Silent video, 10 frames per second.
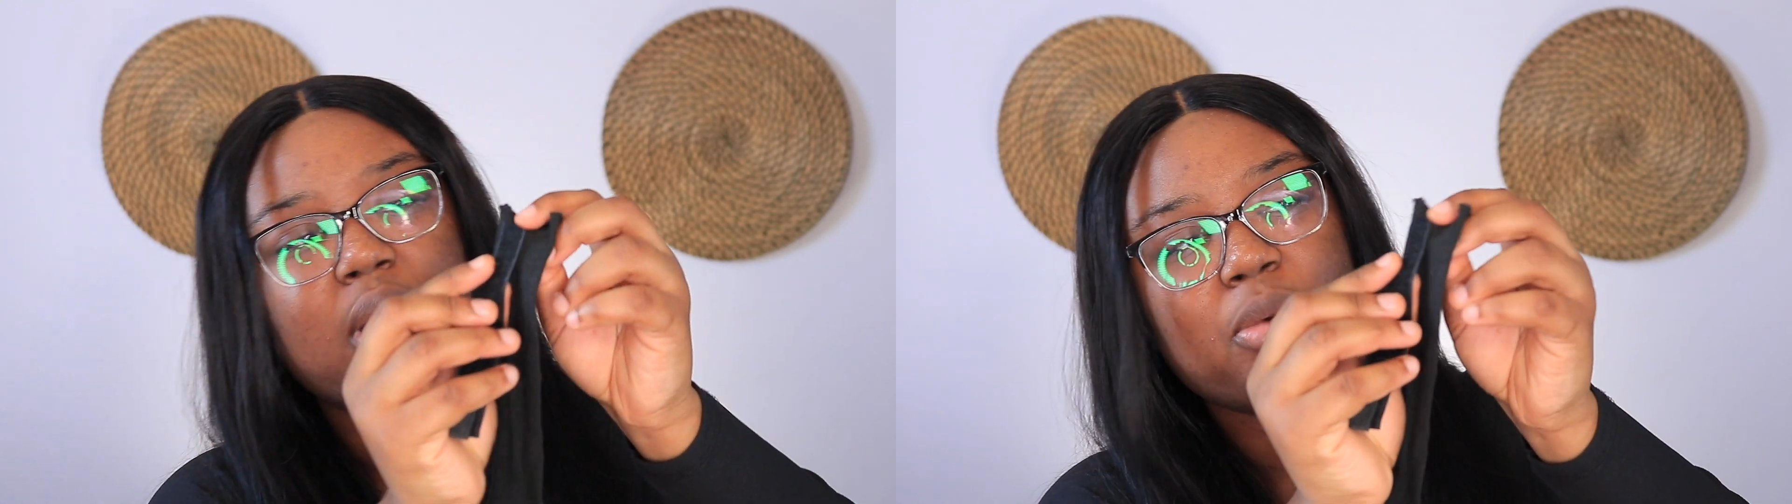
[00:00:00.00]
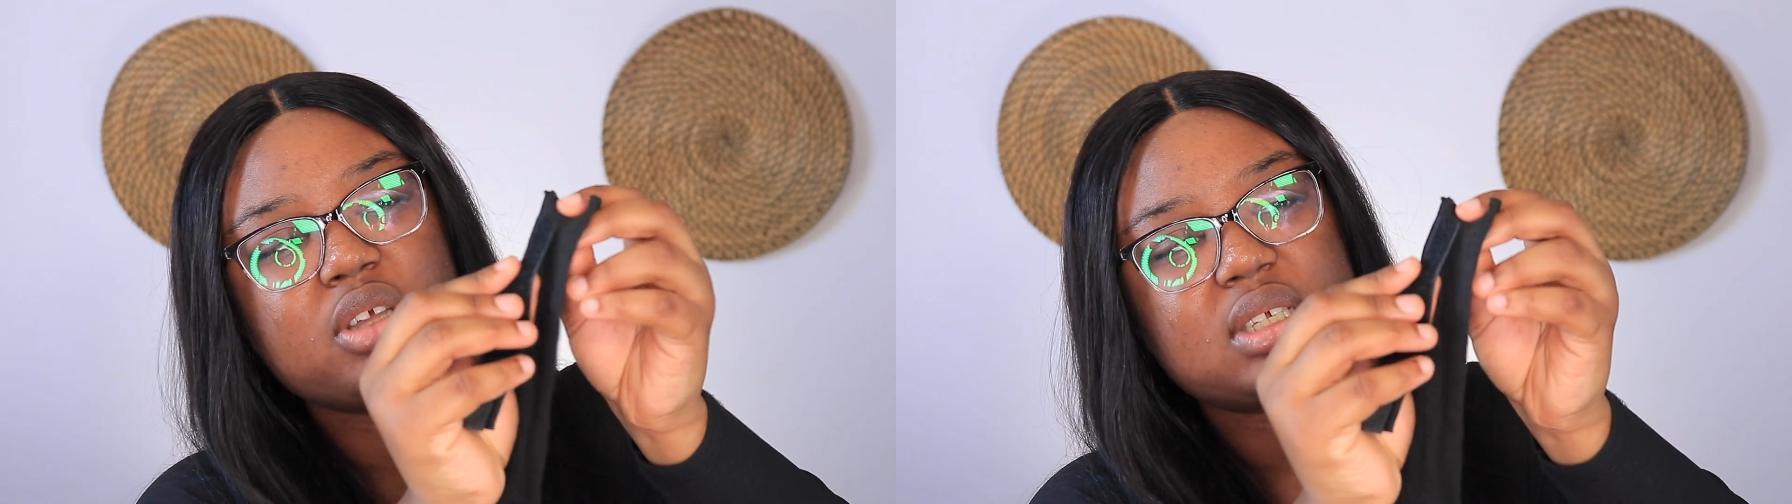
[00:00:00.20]

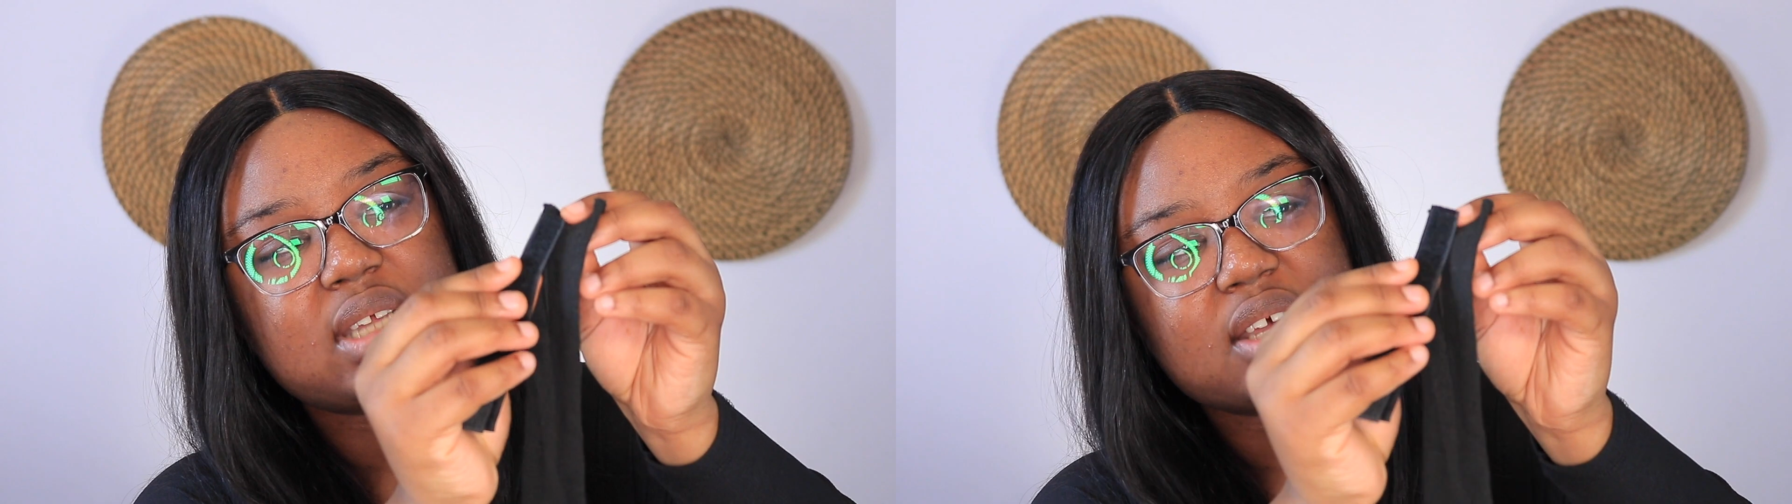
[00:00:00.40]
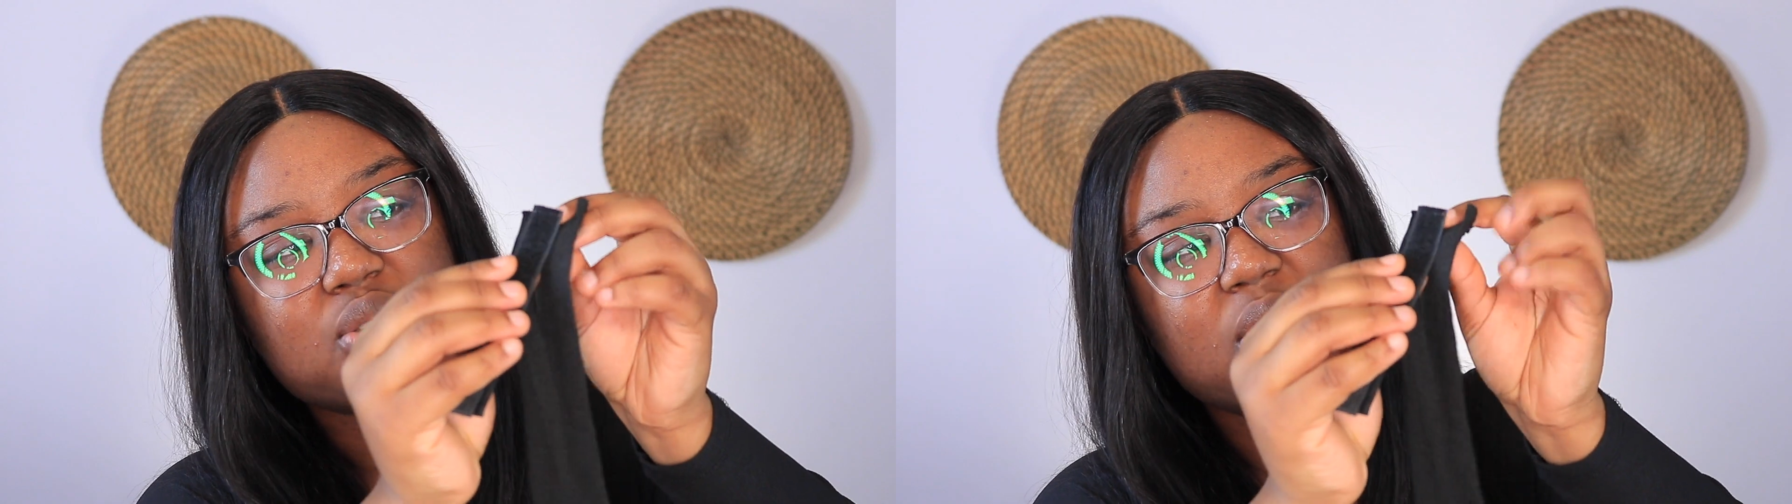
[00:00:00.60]
I'm going to
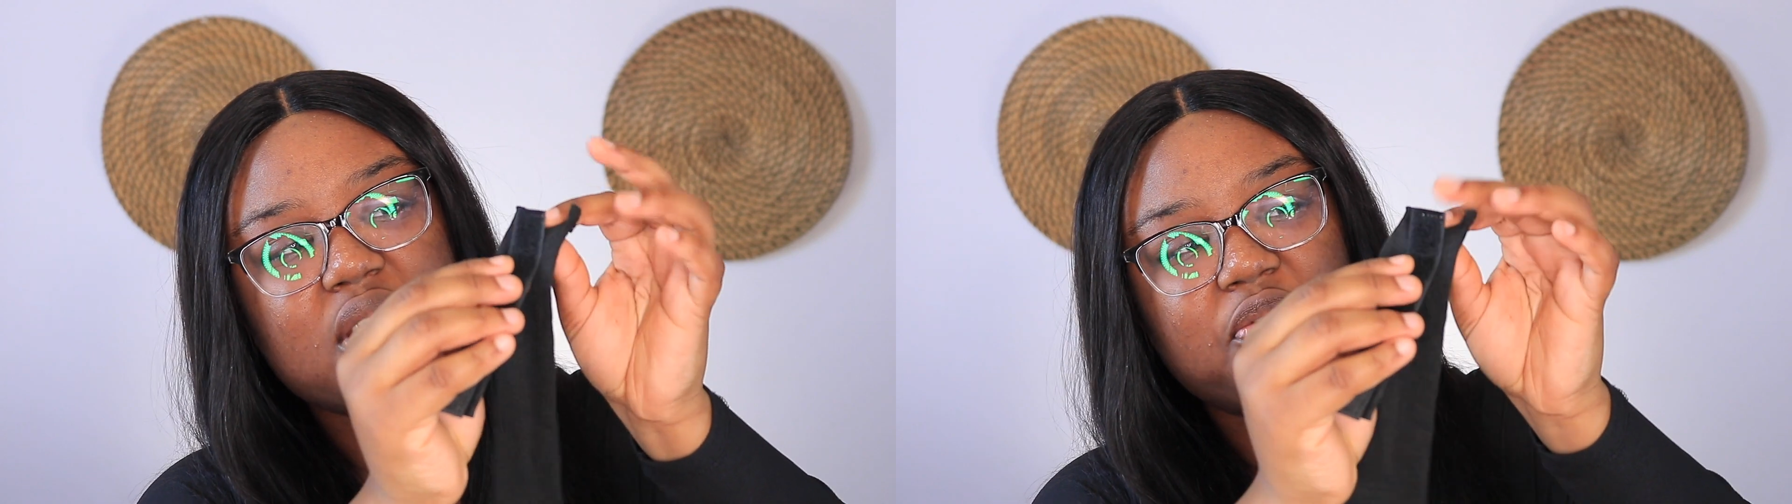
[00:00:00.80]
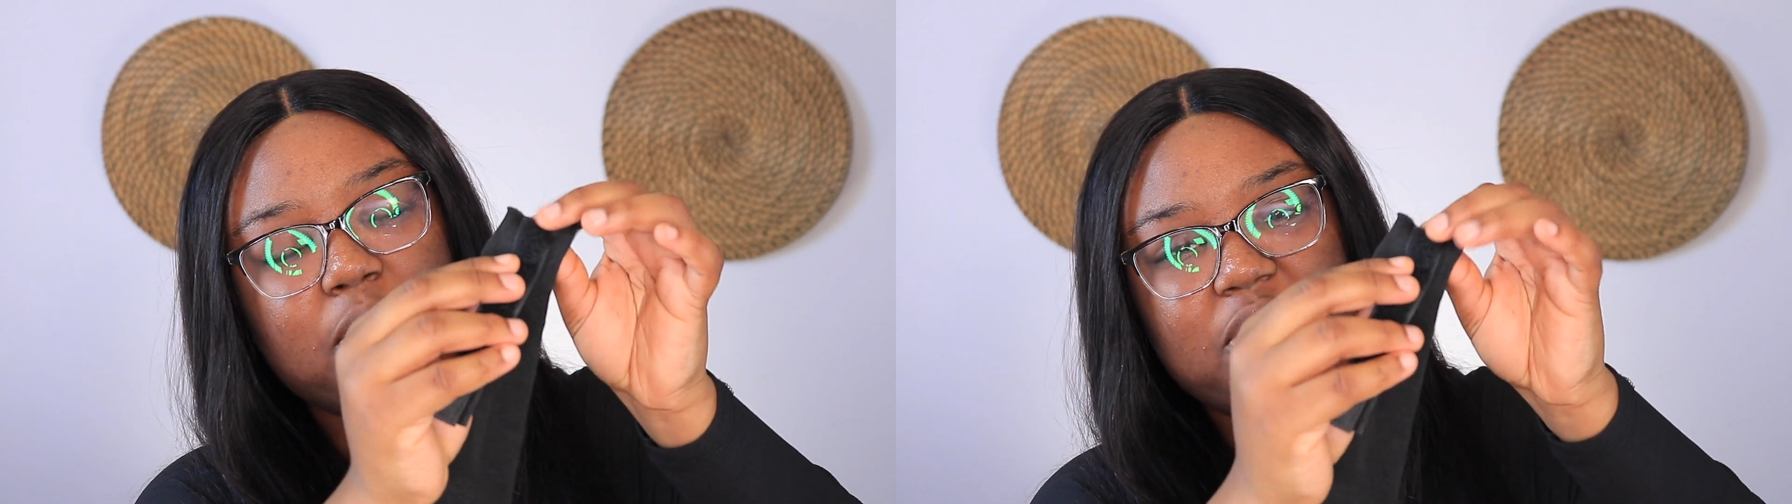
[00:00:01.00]
start sewing
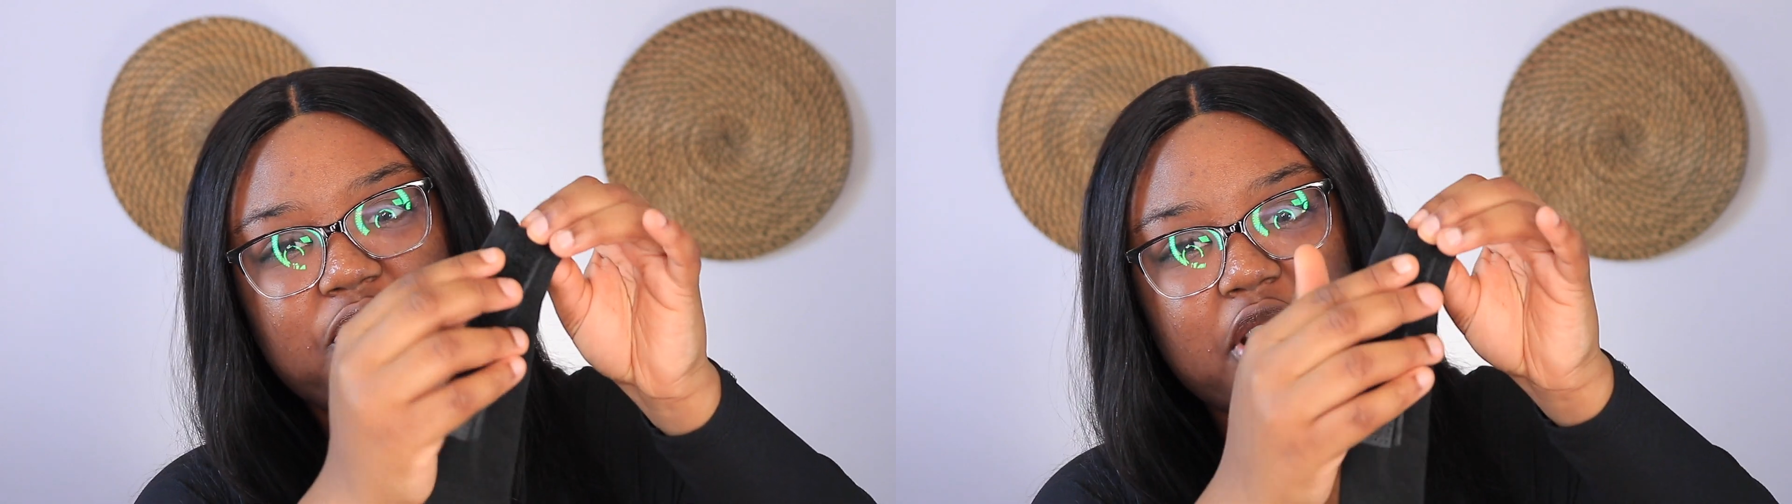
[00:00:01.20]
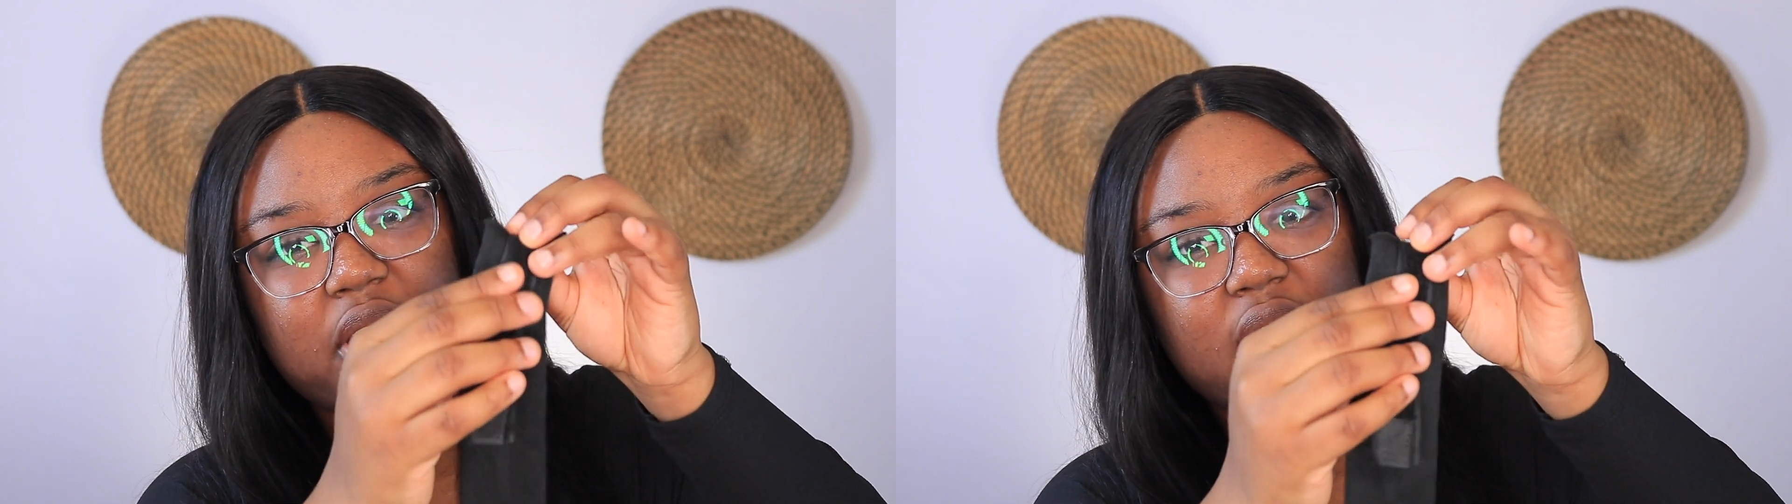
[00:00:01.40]
it from the
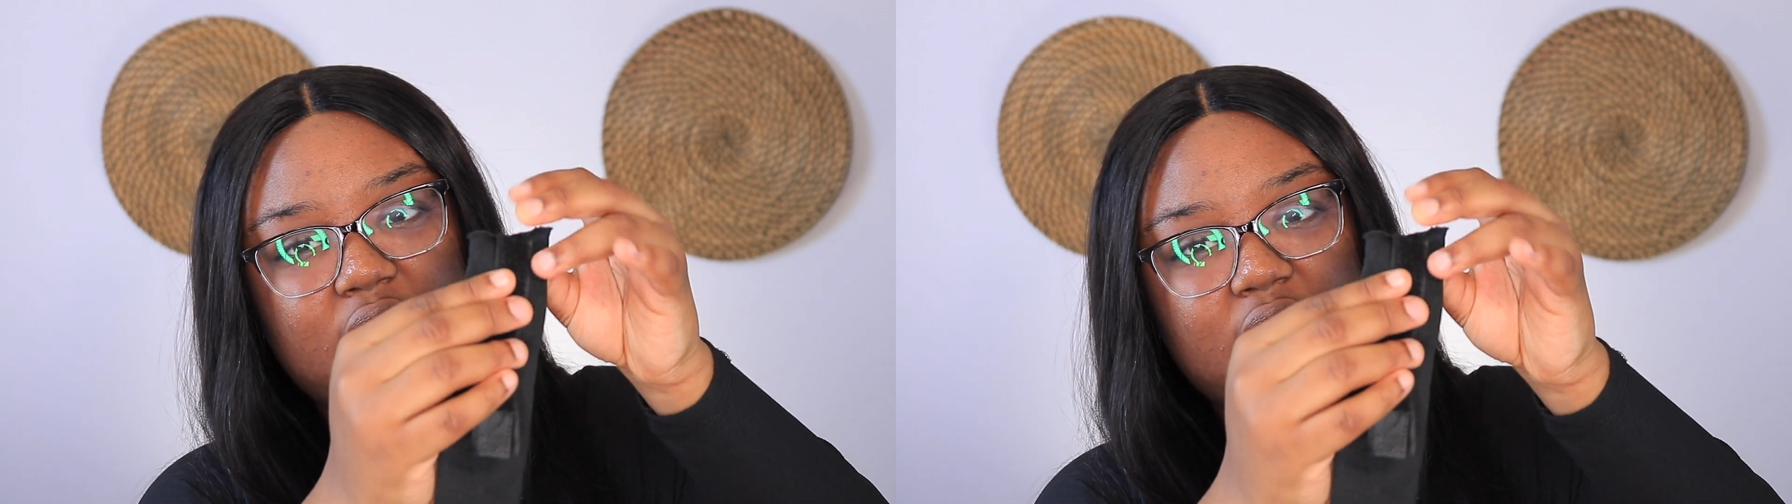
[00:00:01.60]
very